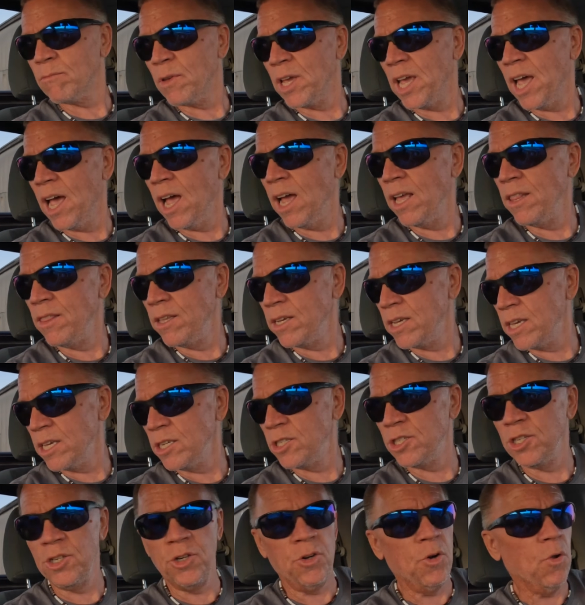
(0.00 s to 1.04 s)
behind the
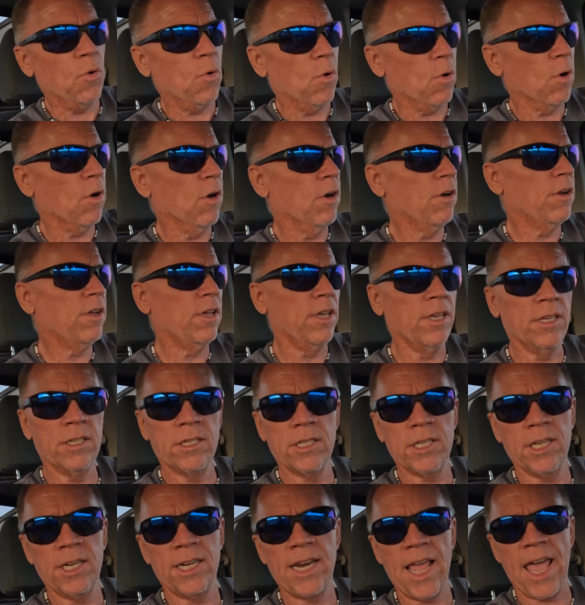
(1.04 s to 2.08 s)
kitchen door and
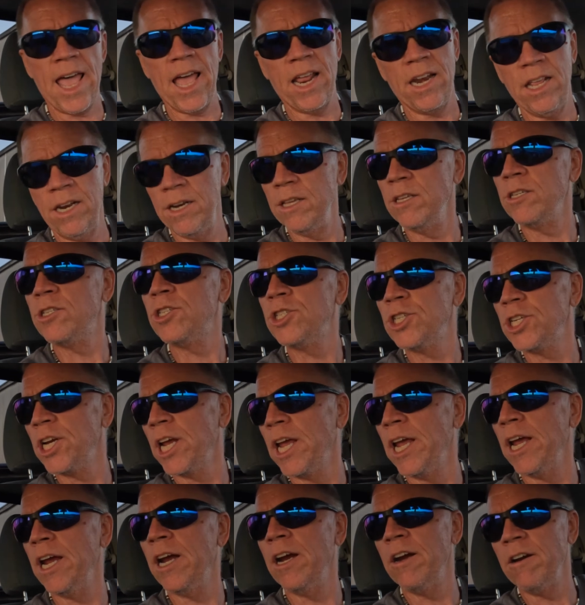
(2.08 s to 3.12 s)
sit down in his
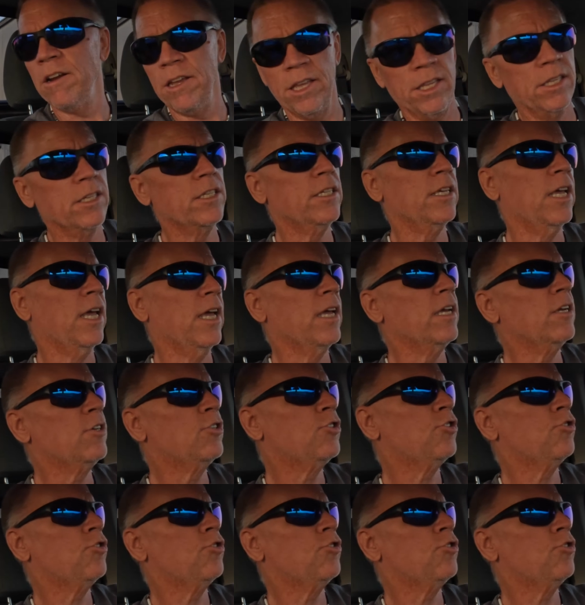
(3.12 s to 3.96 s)
chair and say,